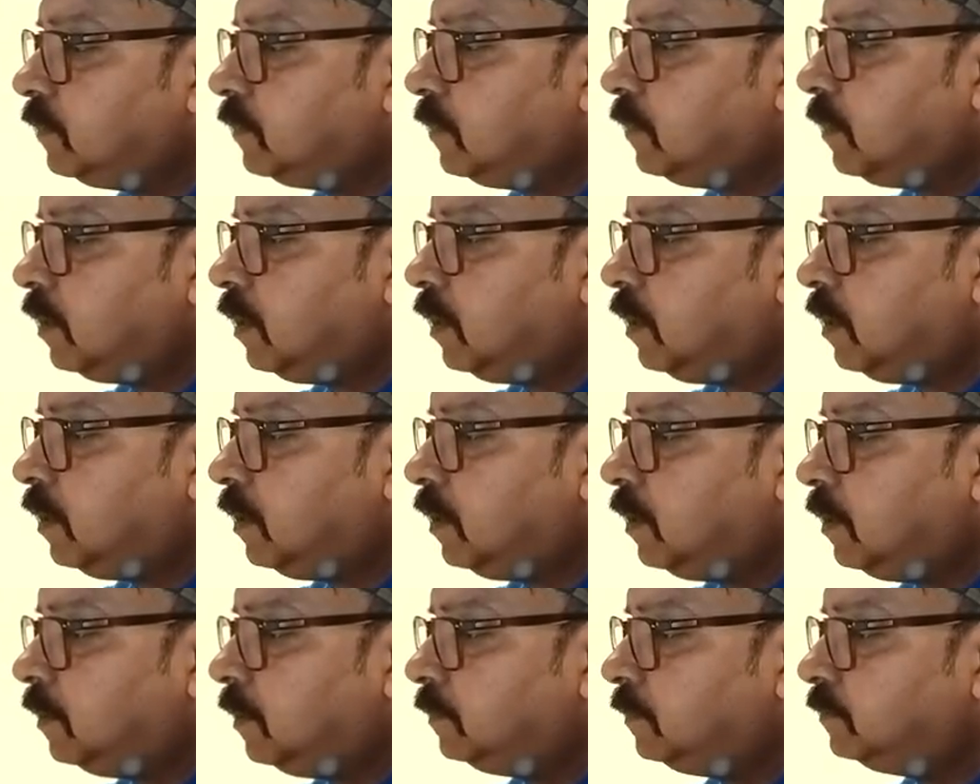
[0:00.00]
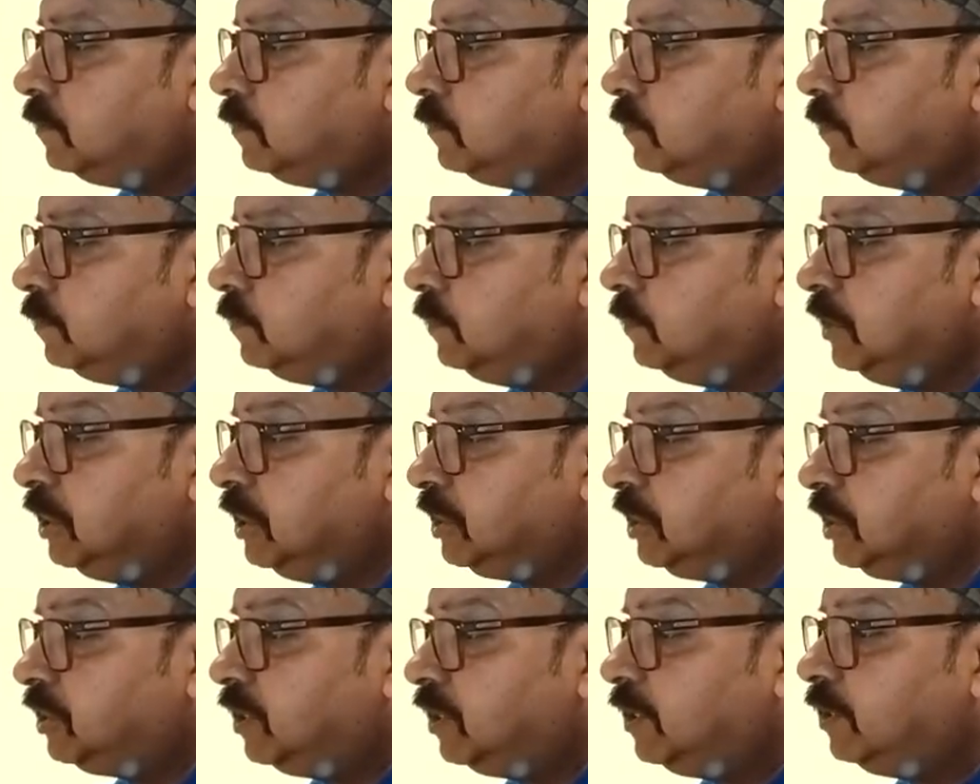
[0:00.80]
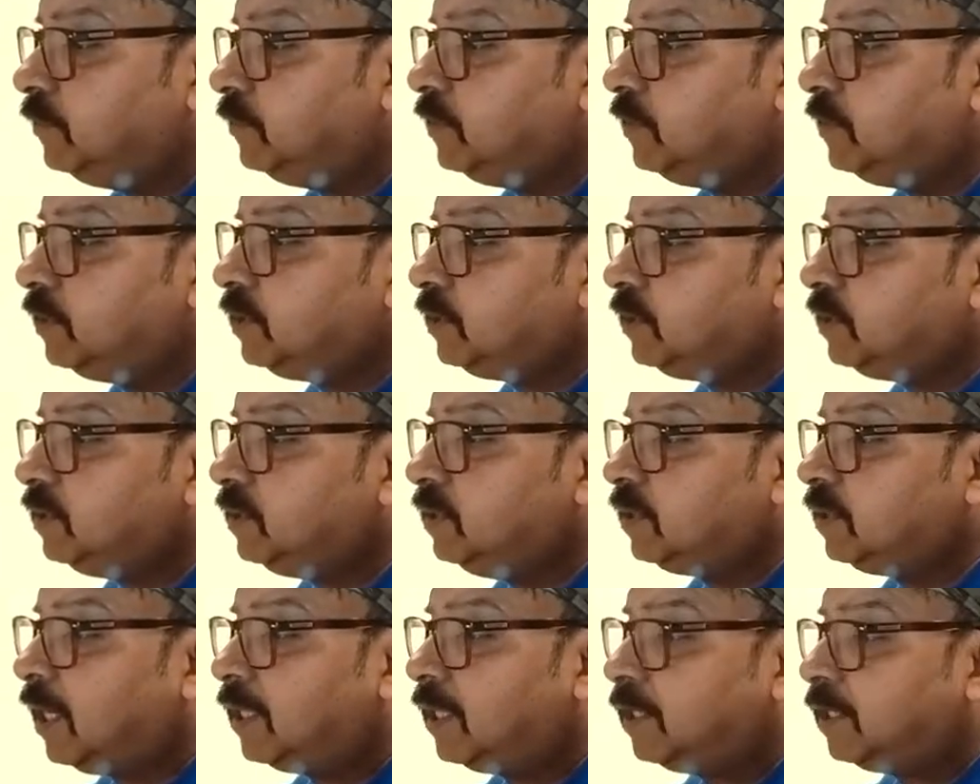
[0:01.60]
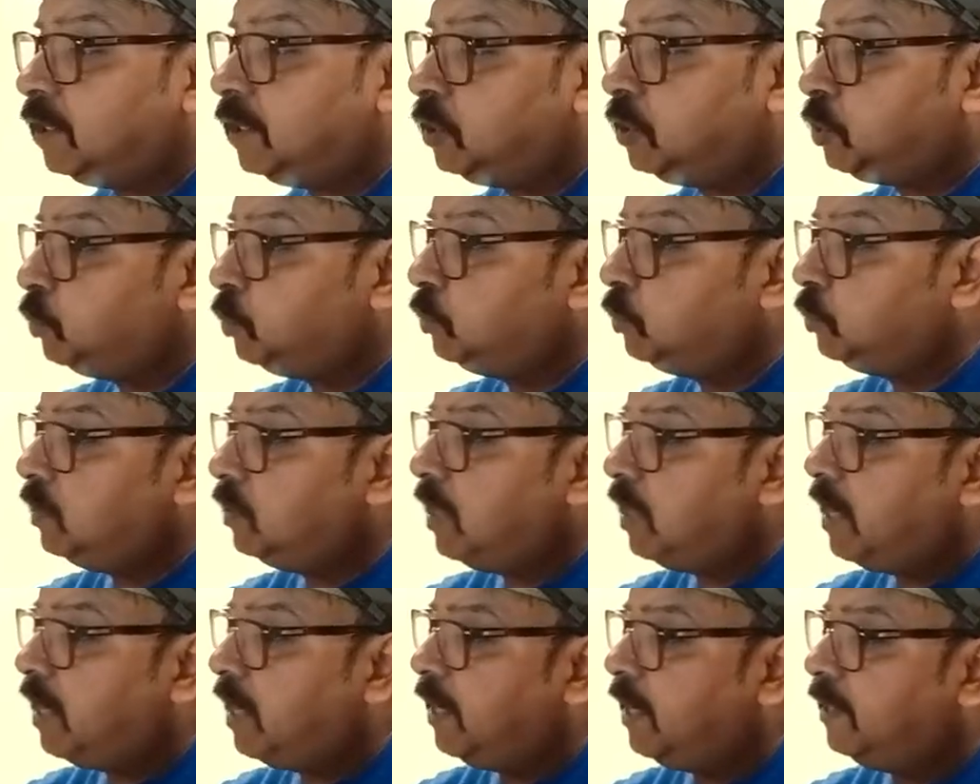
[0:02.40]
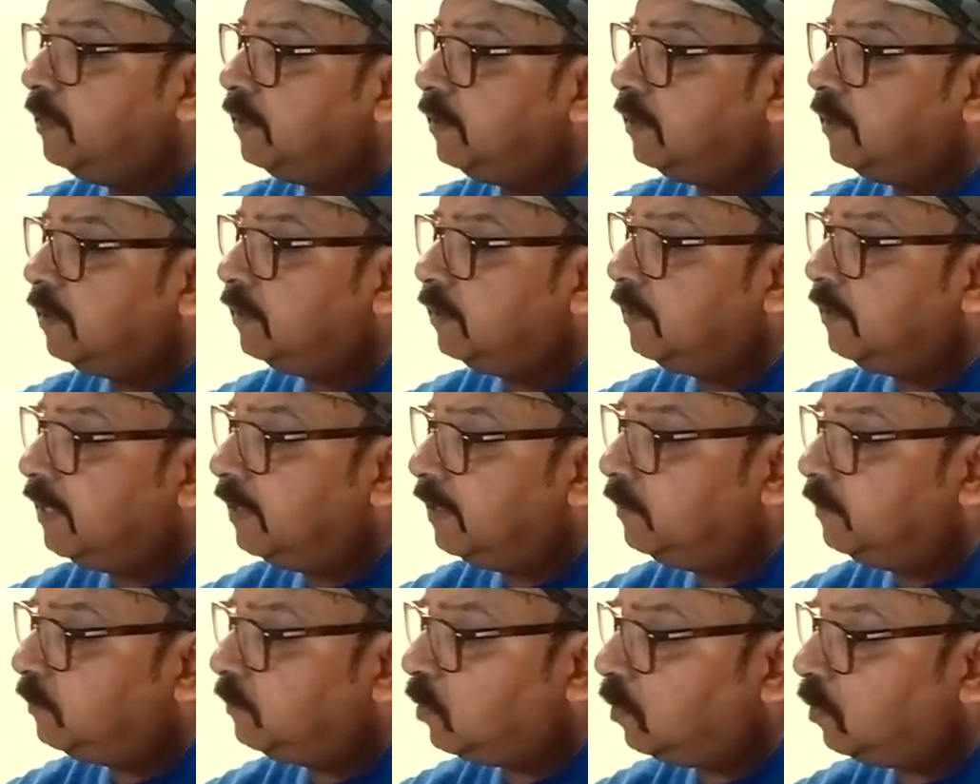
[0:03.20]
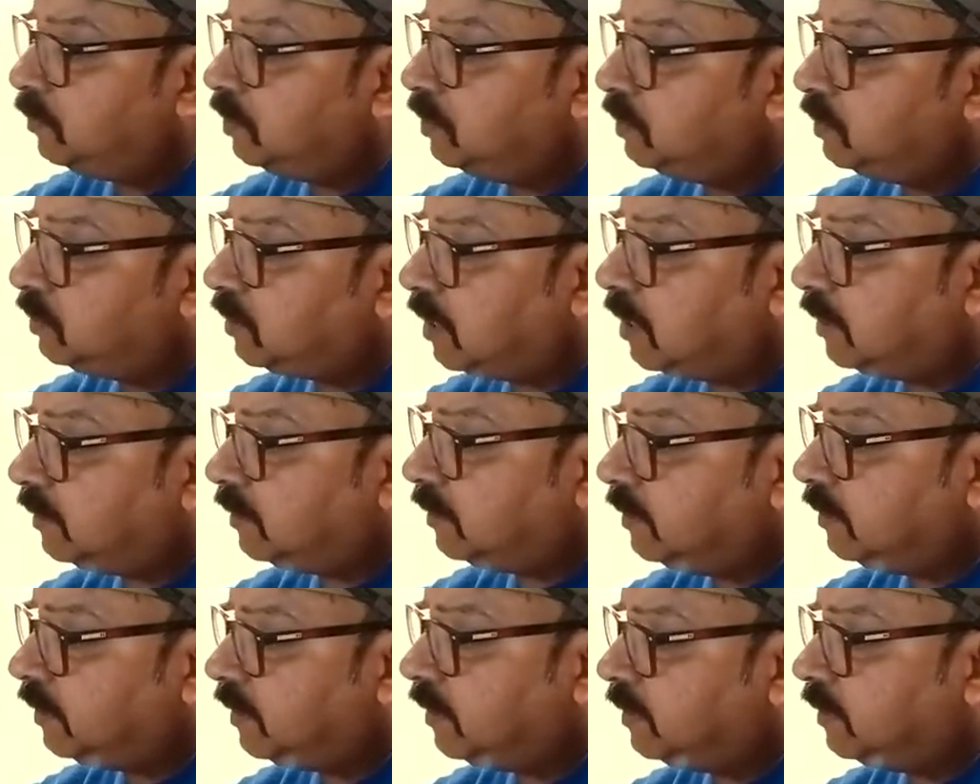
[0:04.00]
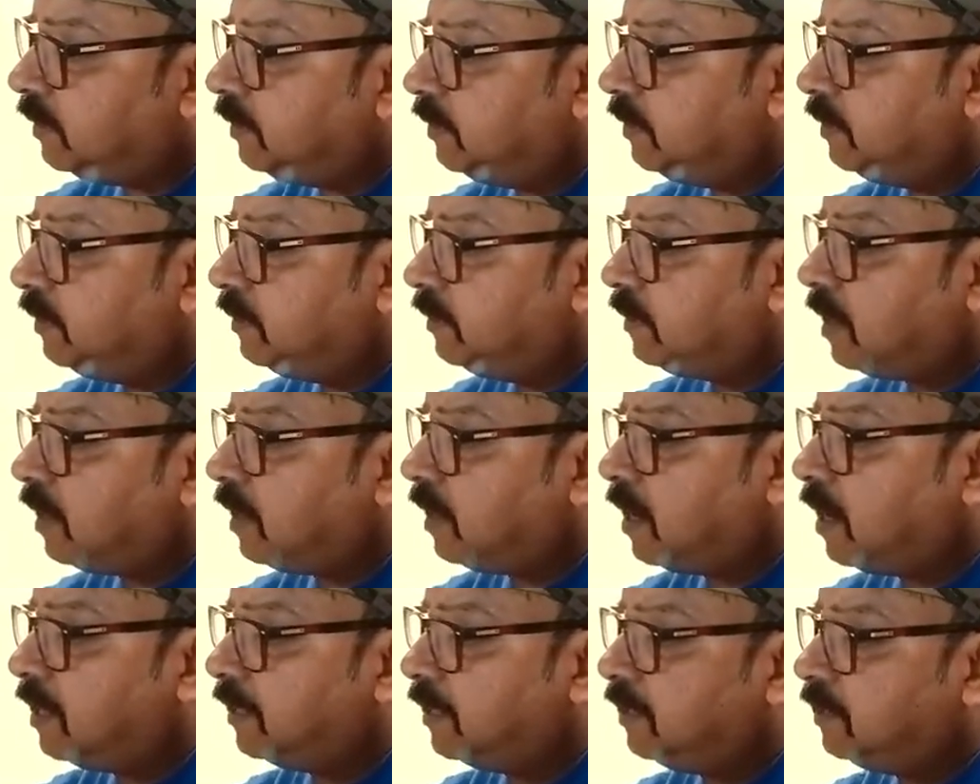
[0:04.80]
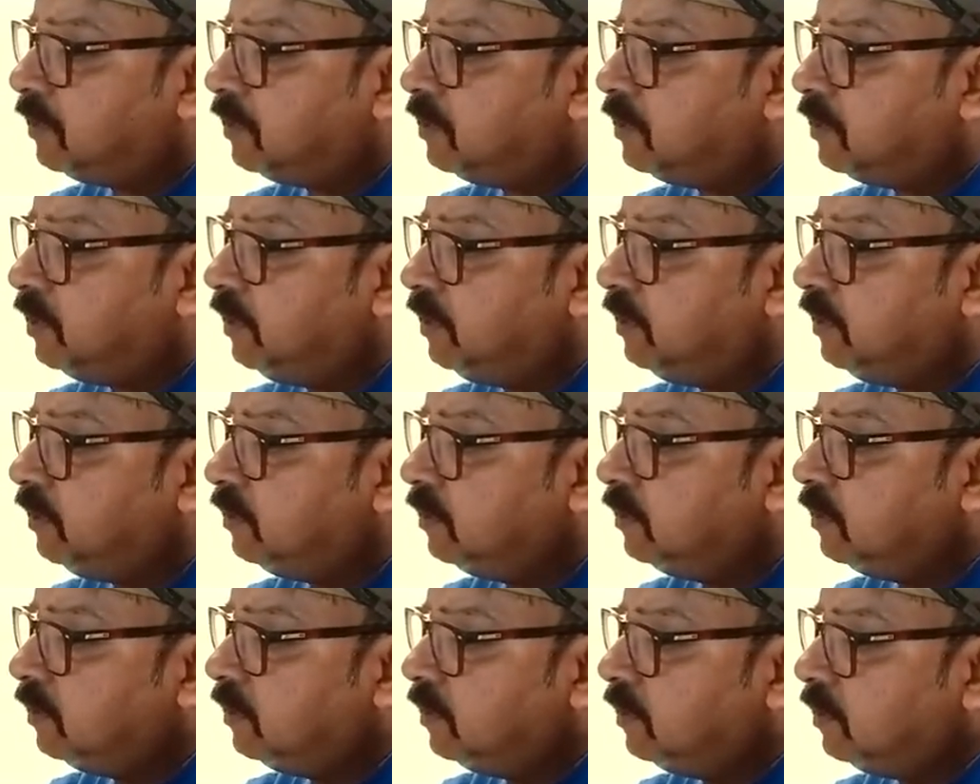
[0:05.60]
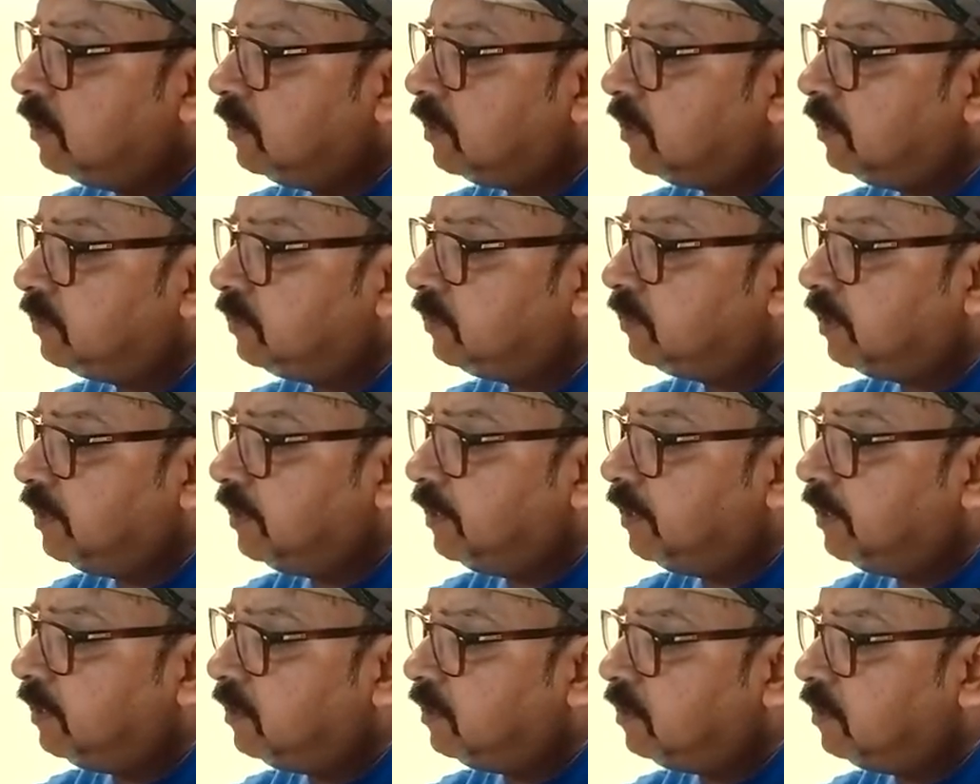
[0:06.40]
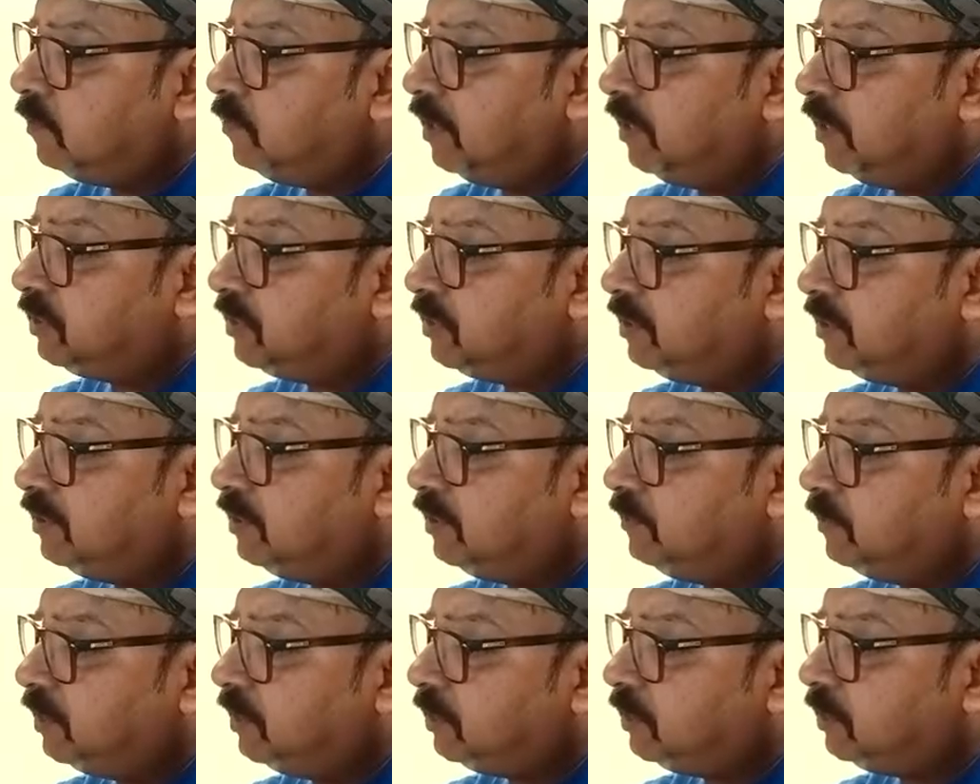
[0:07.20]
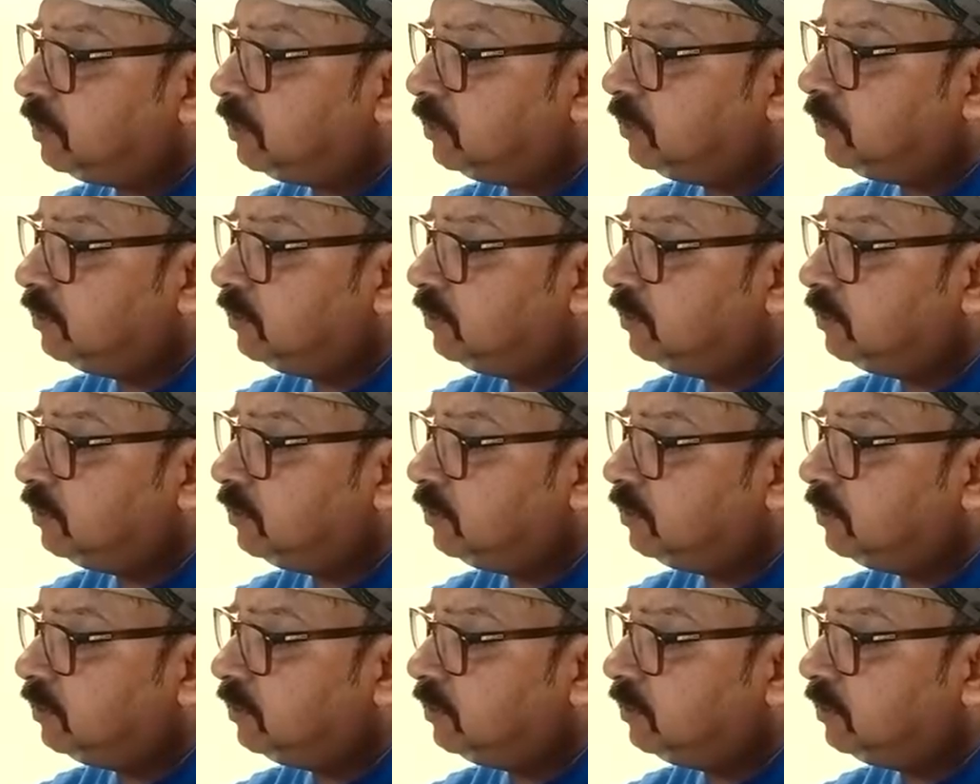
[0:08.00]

uh, eastern rivers in Article 2, and then provisions are there in Article 3 concerning western rivers,